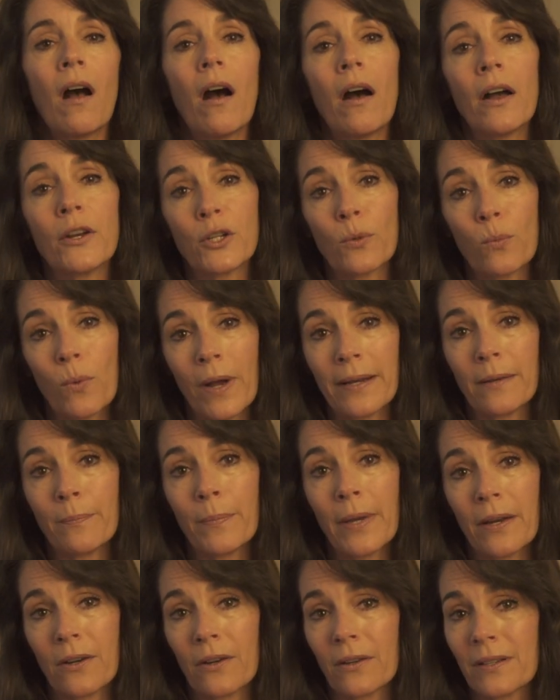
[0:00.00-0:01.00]
on your way to
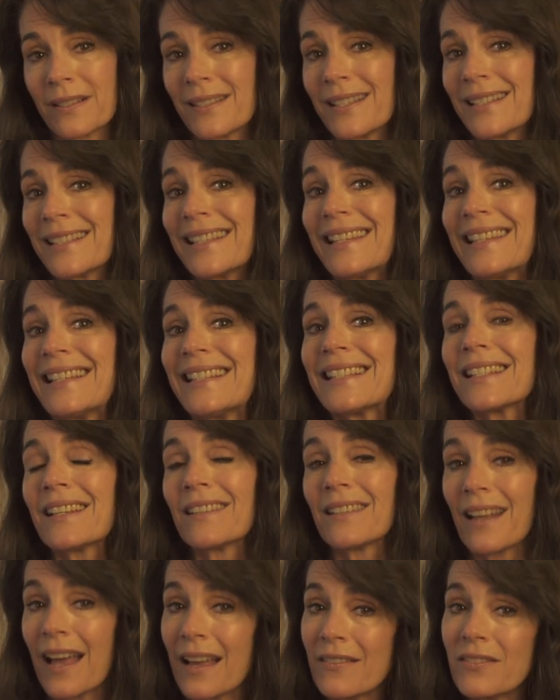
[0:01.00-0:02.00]
better because this is a
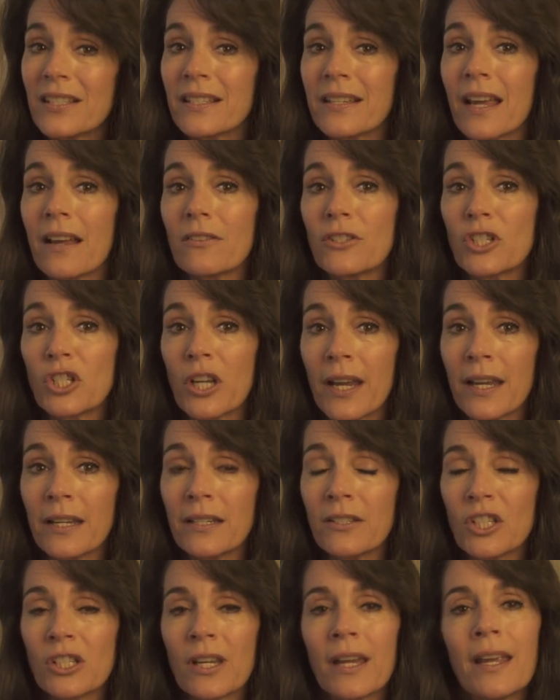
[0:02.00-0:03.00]
lifestyle
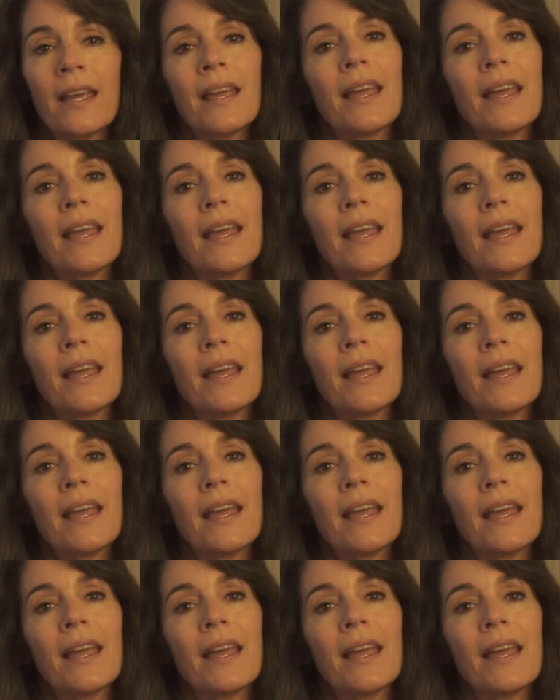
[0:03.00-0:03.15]
change